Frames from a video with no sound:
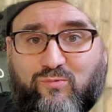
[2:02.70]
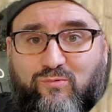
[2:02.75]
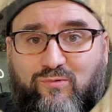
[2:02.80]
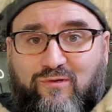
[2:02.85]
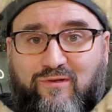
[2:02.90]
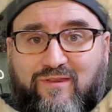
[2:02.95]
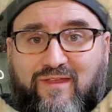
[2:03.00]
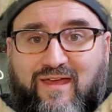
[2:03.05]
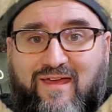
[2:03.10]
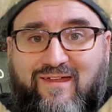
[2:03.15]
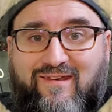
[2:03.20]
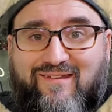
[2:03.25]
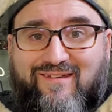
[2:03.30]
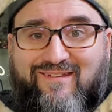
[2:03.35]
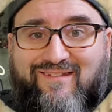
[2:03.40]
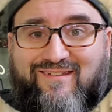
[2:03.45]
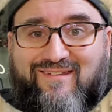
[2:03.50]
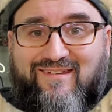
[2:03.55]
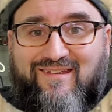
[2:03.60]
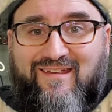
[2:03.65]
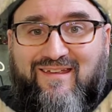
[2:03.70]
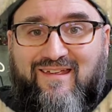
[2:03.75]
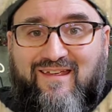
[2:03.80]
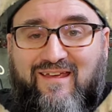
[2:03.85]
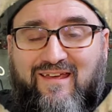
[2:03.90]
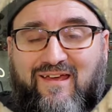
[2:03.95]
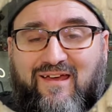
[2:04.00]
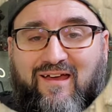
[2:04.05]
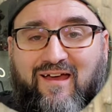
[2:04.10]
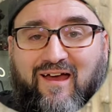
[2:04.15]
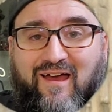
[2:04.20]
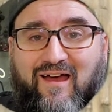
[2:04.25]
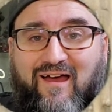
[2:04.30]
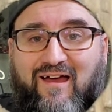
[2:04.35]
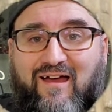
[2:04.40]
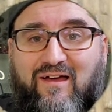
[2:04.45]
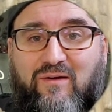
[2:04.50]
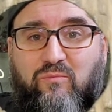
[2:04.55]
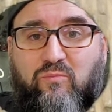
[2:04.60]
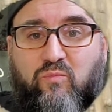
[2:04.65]
look at
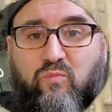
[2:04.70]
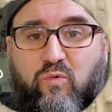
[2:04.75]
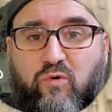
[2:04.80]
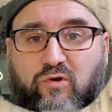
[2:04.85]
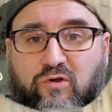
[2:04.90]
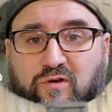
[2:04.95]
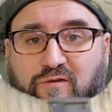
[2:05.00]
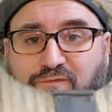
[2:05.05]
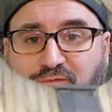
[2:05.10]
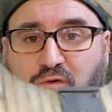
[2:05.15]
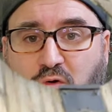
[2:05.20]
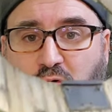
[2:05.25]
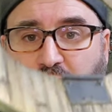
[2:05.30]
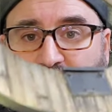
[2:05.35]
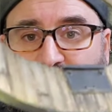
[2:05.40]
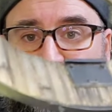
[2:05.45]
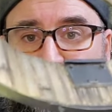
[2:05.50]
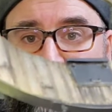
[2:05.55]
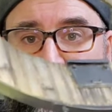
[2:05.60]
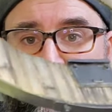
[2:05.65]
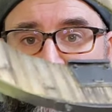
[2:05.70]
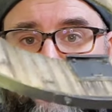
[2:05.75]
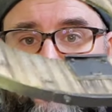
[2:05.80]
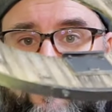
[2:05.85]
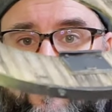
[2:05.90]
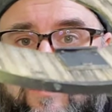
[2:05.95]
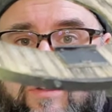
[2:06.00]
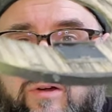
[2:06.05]
that. We're going to focus mostly